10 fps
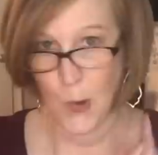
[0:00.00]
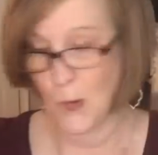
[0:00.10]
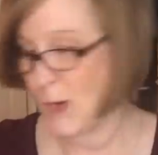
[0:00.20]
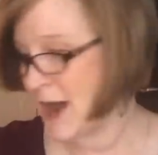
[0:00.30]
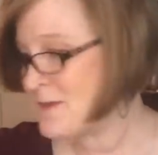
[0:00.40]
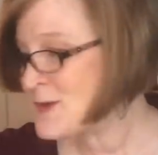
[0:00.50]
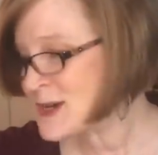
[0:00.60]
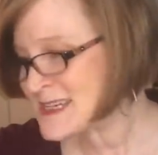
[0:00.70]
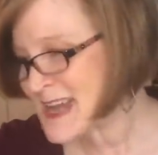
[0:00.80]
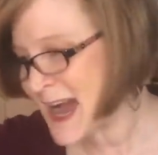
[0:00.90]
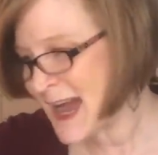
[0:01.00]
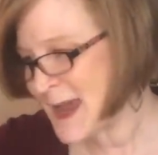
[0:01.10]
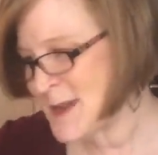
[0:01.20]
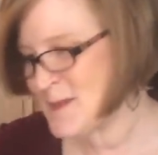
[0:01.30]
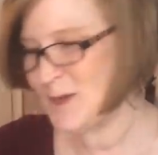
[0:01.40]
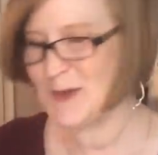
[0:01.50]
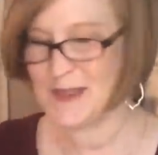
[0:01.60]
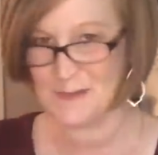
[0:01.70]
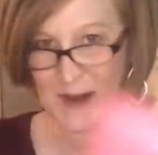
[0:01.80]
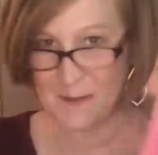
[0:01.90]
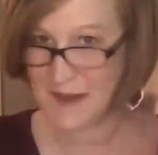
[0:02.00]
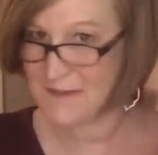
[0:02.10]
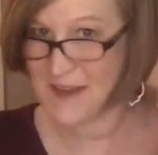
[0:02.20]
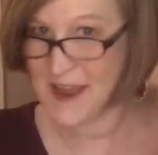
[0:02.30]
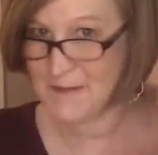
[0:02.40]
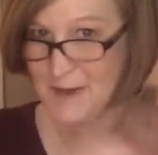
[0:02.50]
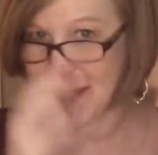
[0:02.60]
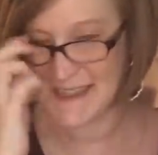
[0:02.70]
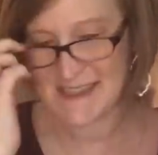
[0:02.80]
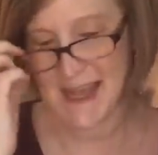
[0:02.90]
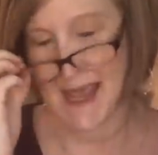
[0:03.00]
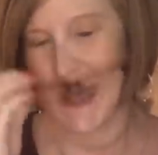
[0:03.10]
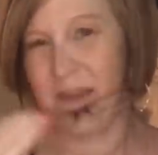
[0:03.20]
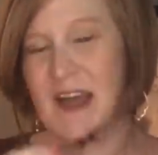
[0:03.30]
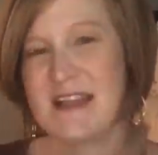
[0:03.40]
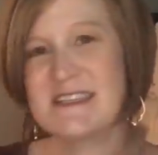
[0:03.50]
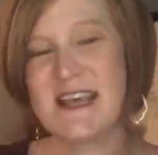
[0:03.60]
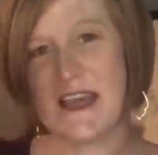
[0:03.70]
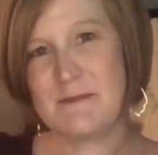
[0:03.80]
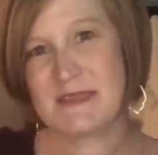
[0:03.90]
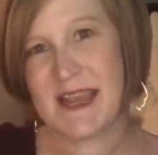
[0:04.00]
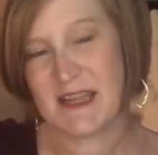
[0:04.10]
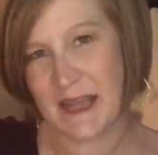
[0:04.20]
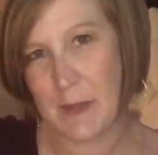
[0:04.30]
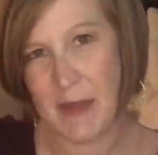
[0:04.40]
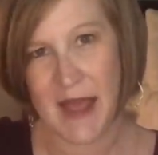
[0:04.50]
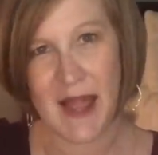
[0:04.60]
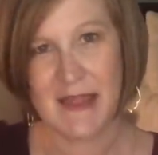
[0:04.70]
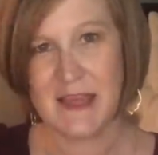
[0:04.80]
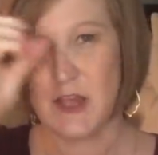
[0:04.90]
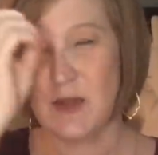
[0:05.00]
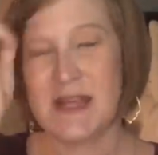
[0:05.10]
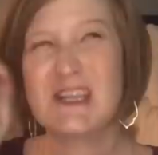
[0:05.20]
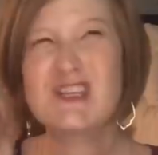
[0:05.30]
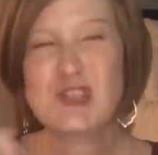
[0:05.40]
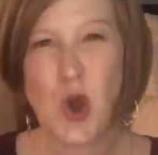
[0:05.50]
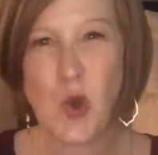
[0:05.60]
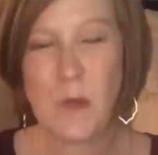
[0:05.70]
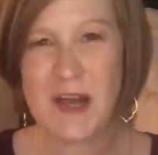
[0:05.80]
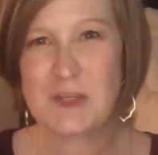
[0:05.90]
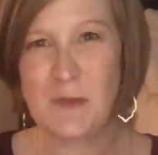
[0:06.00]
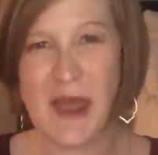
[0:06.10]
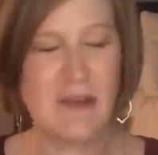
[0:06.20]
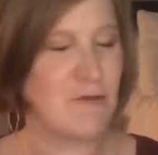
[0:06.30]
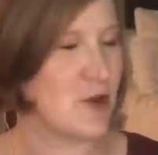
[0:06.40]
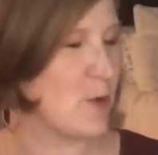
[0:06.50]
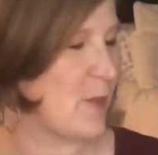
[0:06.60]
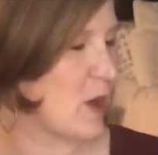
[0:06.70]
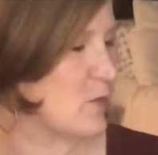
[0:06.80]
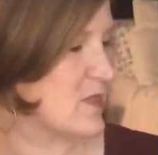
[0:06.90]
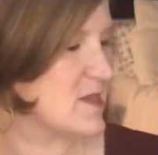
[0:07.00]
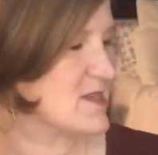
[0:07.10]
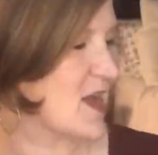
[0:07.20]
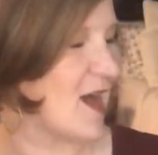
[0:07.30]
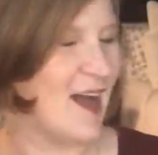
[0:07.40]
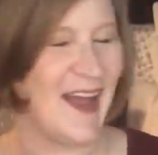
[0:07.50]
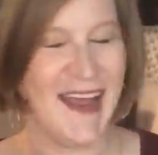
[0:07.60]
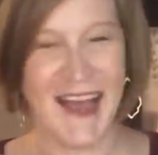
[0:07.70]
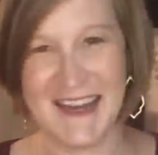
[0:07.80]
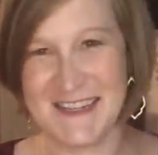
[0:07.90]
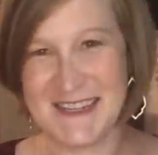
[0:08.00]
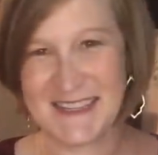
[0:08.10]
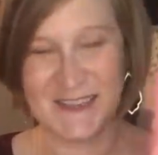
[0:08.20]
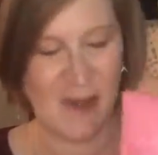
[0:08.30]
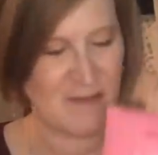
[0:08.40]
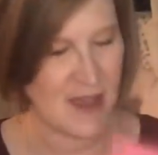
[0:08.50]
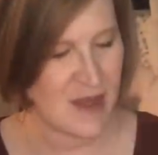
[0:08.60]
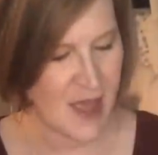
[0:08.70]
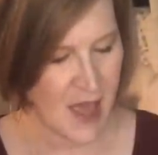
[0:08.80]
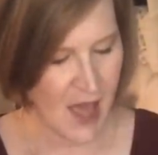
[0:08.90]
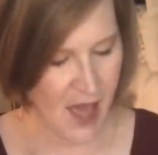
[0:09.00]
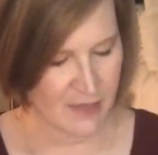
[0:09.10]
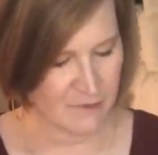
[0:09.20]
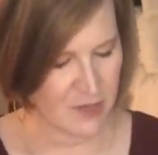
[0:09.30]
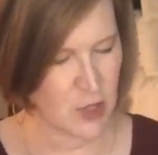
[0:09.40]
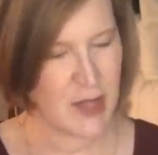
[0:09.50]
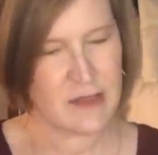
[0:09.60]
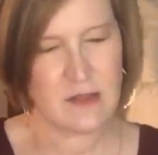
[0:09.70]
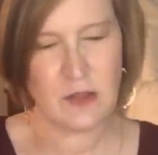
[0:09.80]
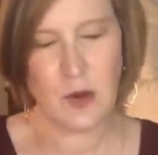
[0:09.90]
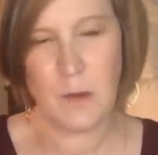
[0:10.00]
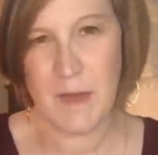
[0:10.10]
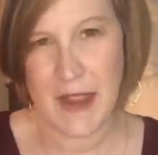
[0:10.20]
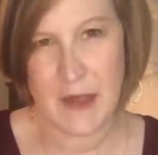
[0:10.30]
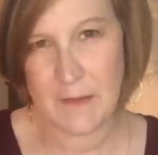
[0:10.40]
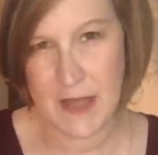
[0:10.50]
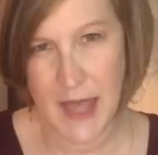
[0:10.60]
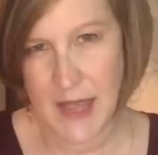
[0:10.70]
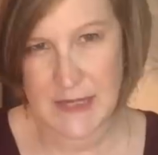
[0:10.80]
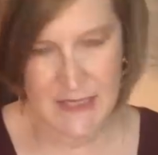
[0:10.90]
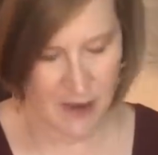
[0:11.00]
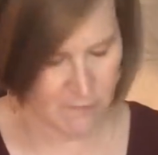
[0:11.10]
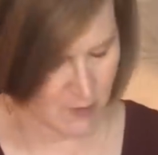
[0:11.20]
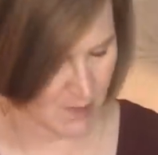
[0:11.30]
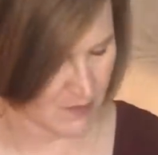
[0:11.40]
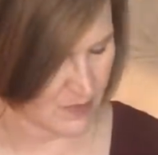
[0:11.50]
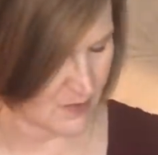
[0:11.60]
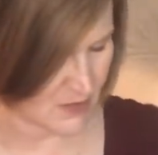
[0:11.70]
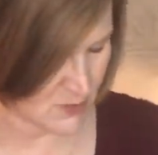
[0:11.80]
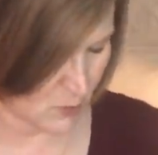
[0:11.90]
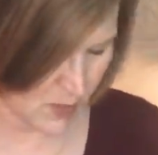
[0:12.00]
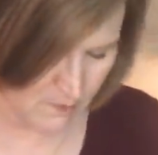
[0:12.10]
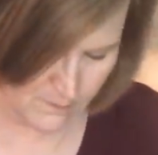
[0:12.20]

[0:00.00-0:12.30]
one more time with one of my favorites, and that's the Ipsy Glam Bag. I think you get so much bang for your buck with this guy. I just love it. I love that you get the little makeup case every month in this one.